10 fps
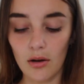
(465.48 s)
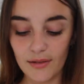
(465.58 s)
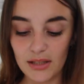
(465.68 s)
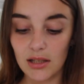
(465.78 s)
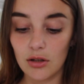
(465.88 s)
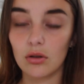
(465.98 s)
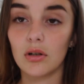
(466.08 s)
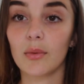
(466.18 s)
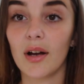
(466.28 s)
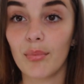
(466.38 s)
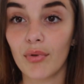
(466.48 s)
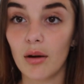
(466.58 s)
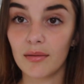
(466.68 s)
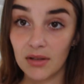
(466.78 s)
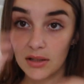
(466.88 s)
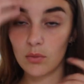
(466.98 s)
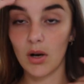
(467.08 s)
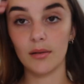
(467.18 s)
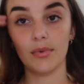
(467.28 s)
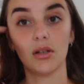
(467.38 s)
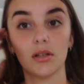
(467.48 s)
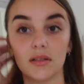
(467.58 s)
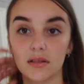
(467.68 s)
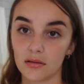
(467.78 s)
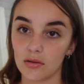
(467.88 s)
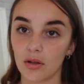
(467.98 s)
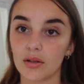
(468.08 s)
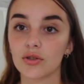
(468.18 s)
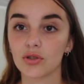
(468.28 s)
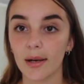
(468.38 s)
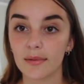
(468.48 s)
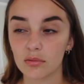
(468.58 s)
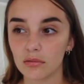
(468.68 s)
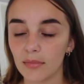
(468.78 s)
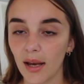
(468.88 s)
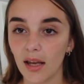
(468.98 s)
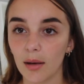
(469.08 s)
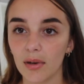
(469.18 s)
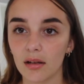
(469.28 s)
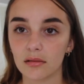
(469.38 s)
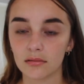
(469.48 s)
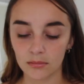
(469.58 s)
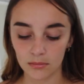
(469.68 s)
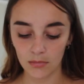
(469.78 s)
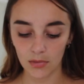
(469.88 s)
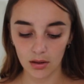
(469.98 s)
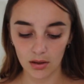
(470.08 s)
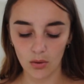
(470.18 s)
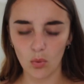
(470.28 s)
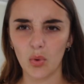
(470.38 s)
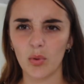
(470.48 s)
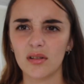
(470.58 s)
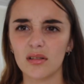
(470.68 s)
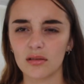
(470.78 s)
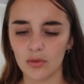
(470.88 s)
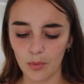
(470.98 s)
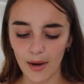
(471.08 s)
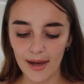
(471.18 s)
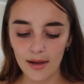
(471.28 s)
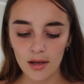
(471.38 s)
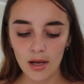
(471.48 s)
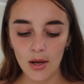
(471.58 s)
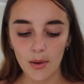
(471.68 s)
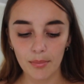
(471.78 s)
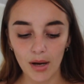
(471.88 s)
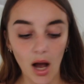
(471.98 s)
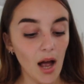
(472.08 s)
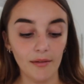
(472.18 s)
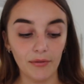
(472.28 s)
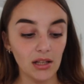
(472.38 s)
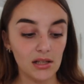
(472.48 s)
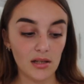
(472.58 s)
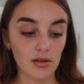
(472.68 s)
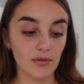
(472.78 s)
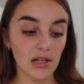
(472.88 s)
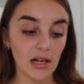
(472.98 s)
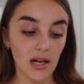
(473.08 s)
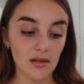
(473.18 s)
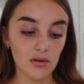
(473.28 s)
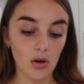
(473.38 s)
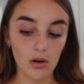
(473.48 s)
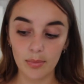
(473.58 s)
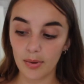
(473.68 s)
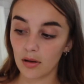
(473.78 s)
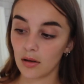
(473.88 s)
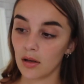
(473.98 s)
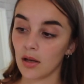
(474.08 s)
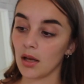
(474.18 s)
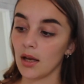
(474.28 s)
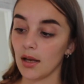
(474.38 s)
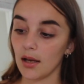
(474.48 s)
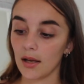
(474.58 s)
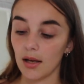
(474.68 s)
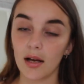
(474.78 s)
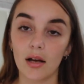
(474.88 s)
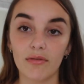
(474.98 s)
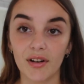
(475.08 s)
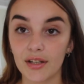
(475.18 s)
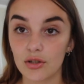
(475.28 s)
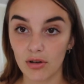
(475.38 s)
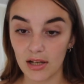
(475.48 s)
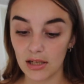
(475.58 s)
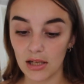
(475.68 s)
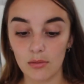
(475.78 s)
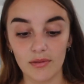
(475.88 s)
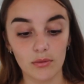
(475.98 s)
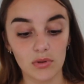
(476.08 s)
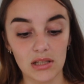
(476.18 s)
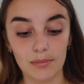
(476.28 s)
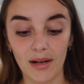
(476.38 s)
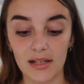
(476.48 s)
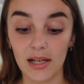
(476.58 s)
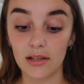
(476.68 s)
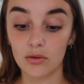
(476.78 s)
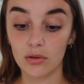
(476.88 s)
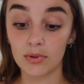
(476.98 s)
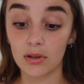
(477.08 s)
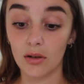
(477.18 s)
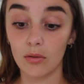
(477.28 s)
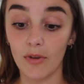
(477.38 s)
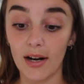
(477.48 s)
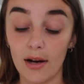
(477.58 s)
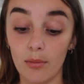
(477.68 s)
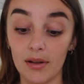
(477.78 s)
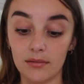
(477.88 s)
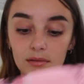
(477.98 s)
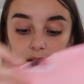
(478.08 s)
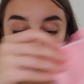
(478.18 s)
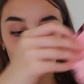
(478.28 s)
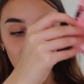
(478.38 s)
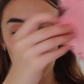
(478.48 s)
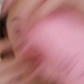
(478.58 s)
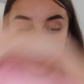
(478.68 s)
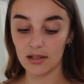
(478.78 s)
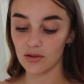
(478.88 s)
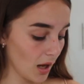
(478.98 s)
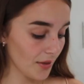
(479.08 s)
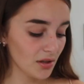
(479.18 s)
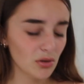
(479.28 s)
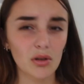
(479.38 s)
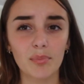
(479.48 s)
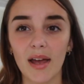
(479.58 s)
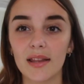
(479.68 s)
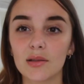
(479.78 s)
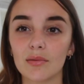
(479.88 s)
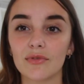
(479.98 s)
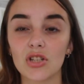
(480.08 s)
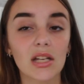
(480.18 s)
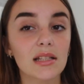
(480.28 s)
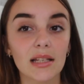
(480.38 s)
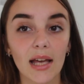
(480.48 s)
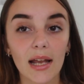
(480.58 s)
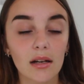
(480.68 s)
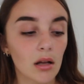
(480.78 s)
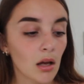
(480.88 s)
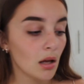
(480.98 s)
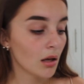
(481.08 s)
Obviously you're not going to wear a bra with this one because, you know, the straps will make it a bit awkward to wear. But I think this is a really nice top. Very trendy with all these bandana tops going on right now. But yeah, I really like this. I think if you pair this with jeans, again,